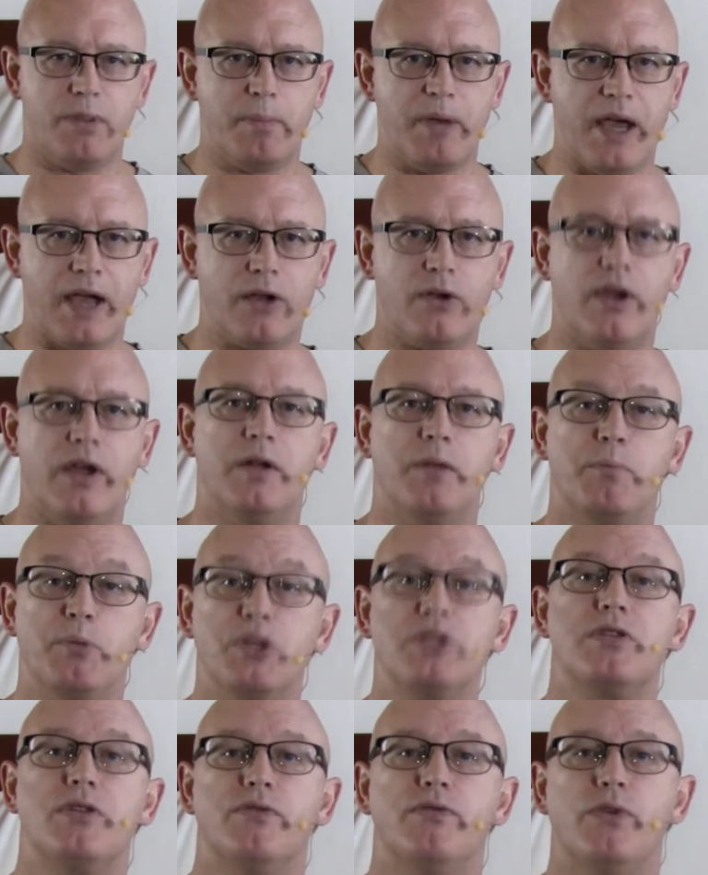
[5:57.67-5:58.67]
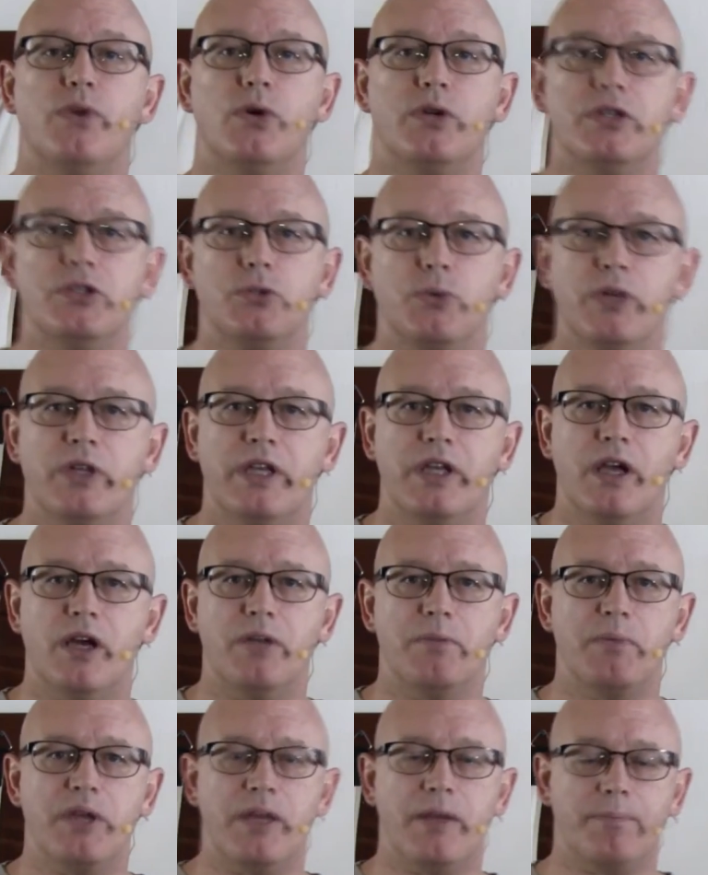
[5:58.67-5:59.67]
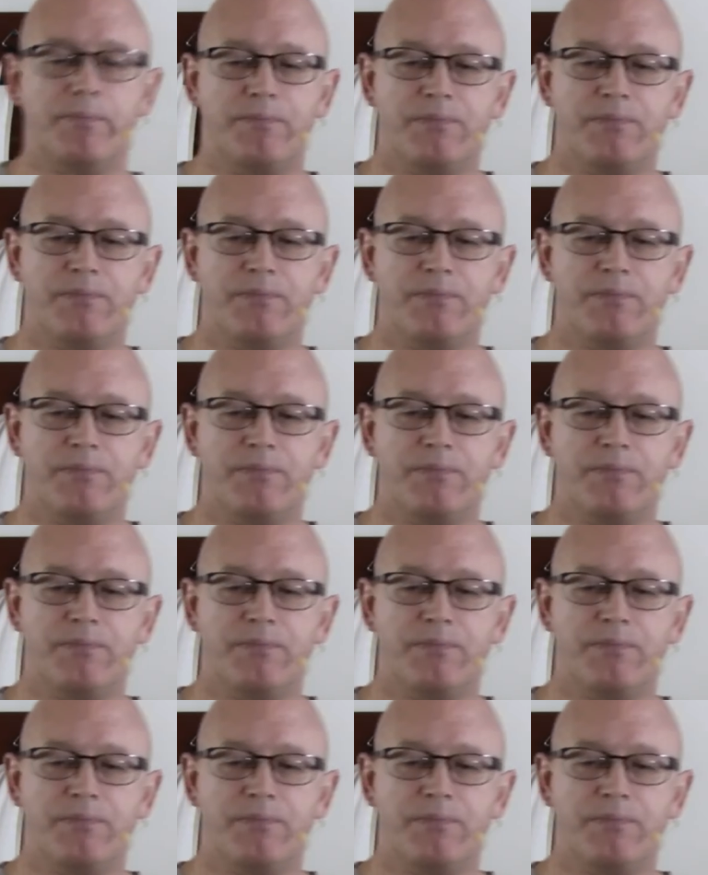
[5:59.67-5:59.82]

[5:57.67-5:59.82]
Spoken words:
background and puts the focus really on me.